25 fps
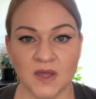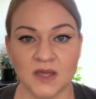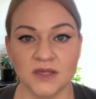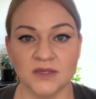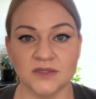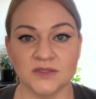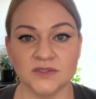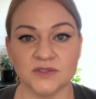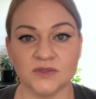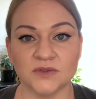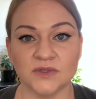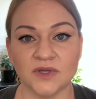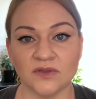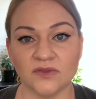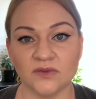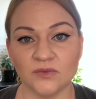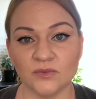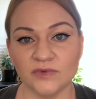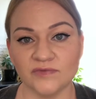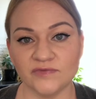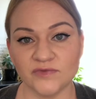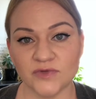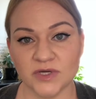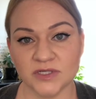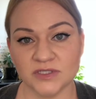So now that
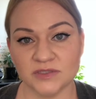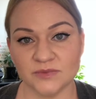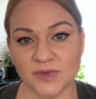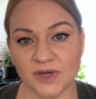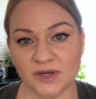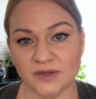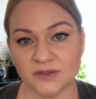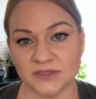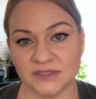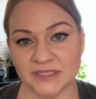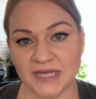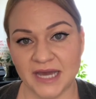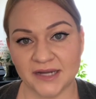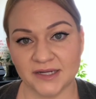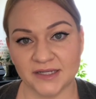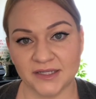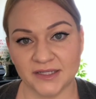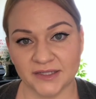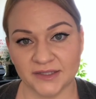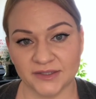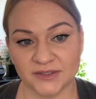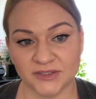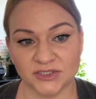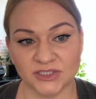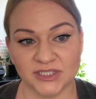we've talked about data
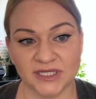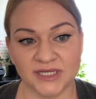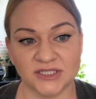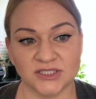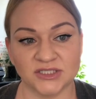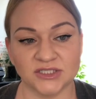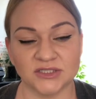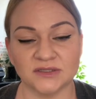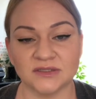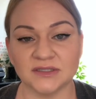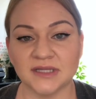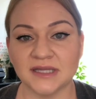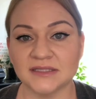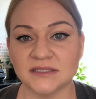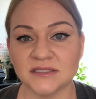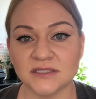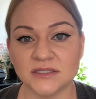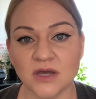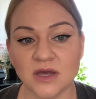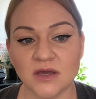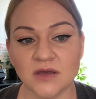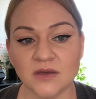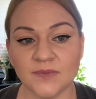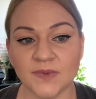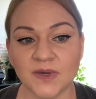interchange, let's
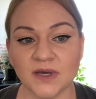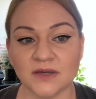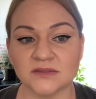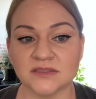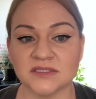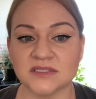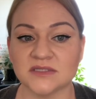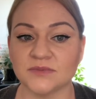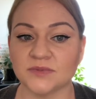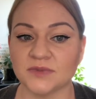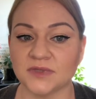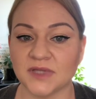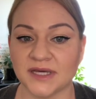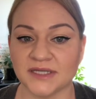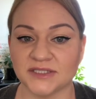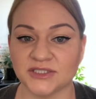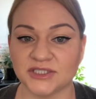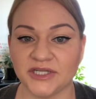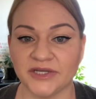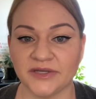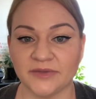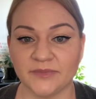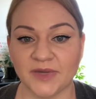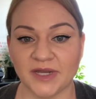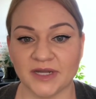talk about supply
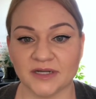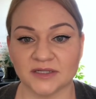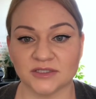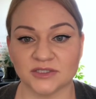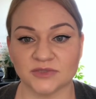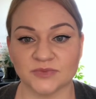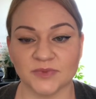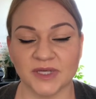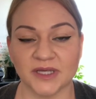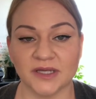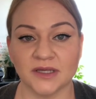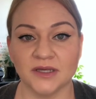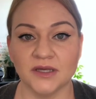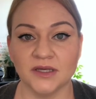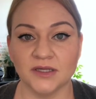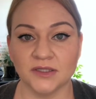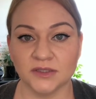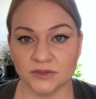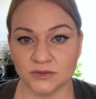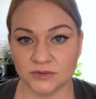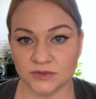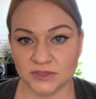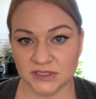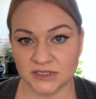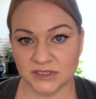chain management
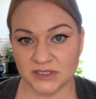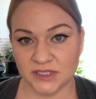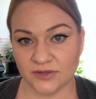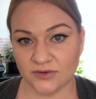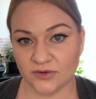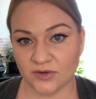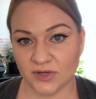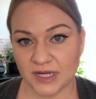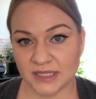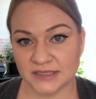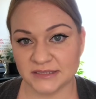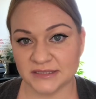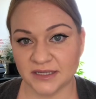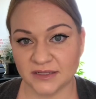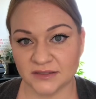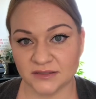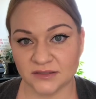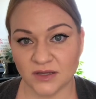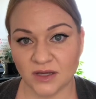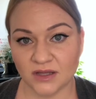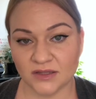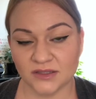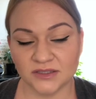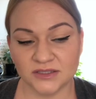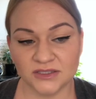using Internet
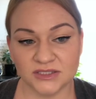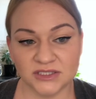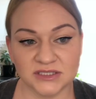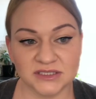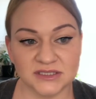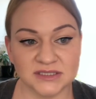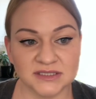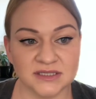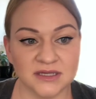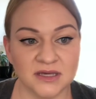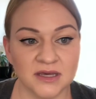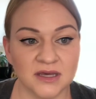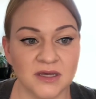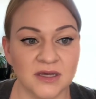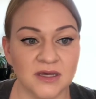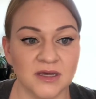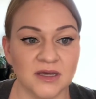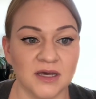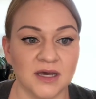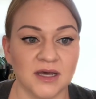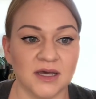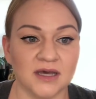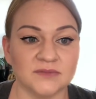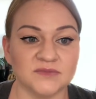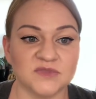technologies.
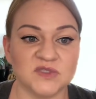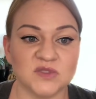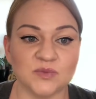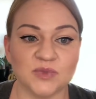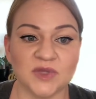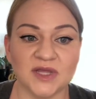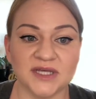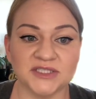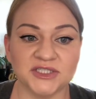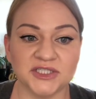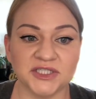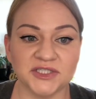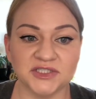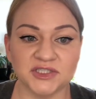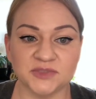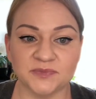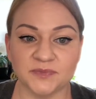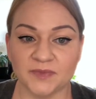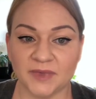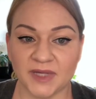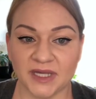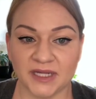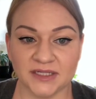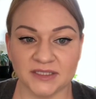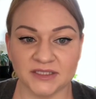Supply chain
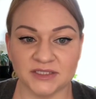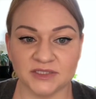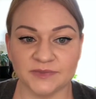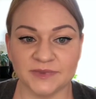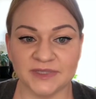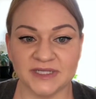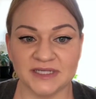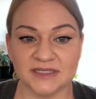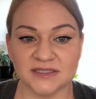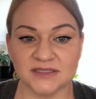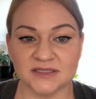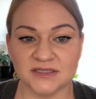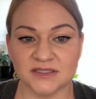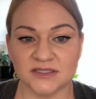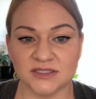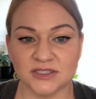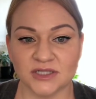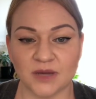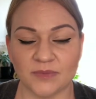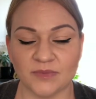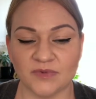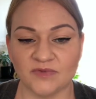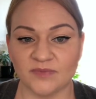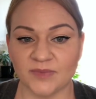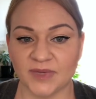management is the
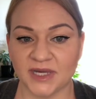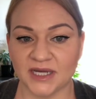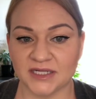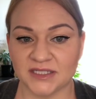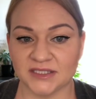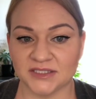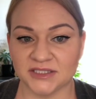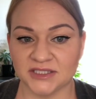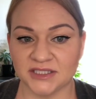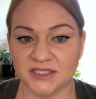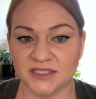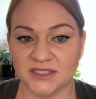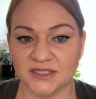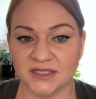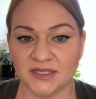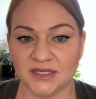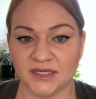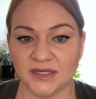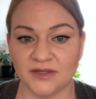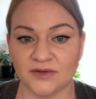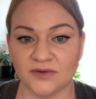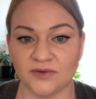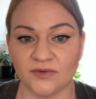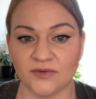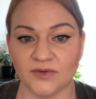job of managing
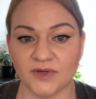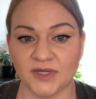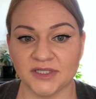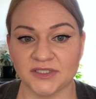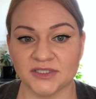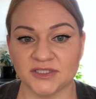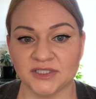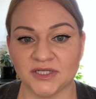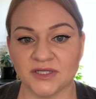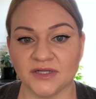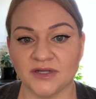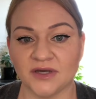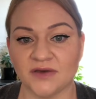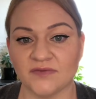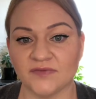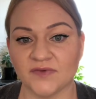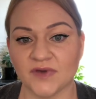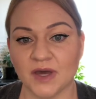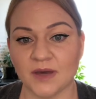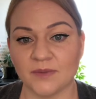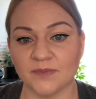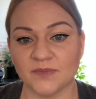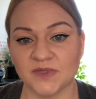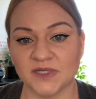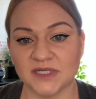integration of
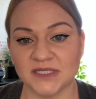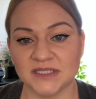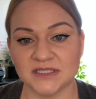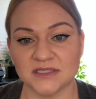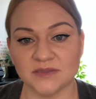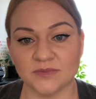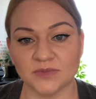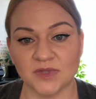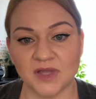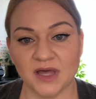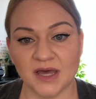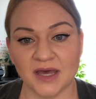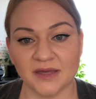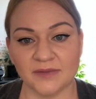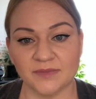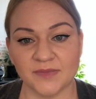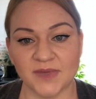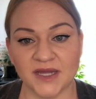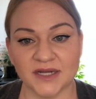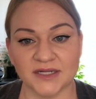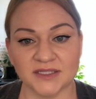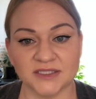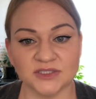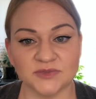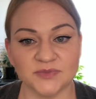company supply
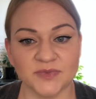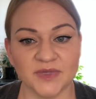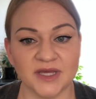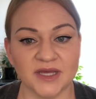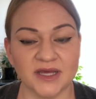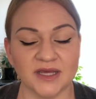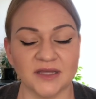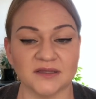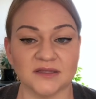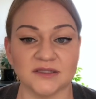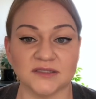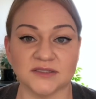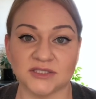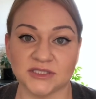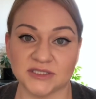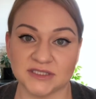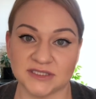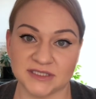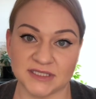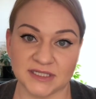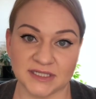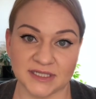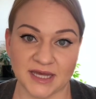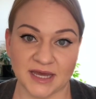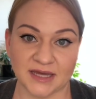management and
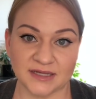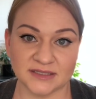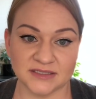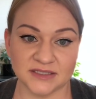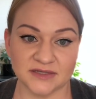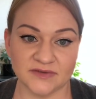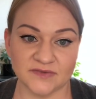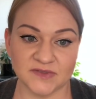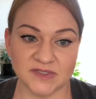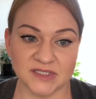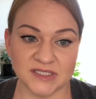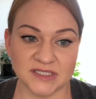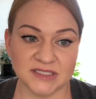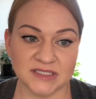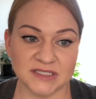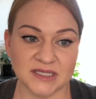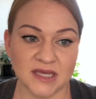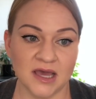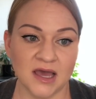logistic activities.